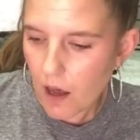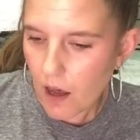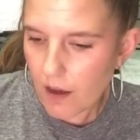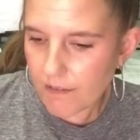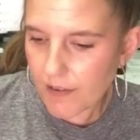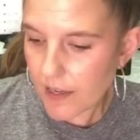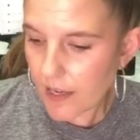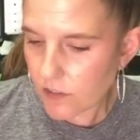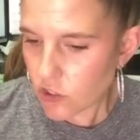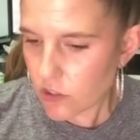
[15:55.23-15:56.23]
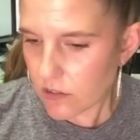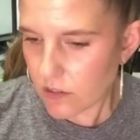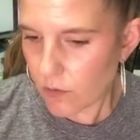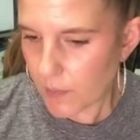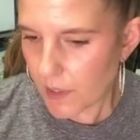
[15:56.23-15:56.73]
Uh, hey, just
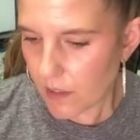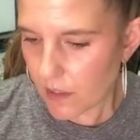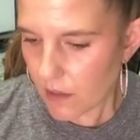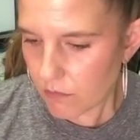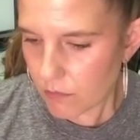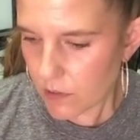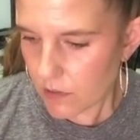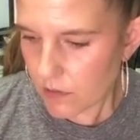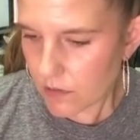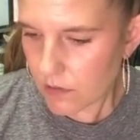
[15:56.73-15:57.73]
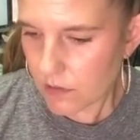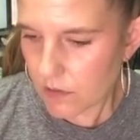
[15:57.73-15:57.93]
you want me to get that for you? No.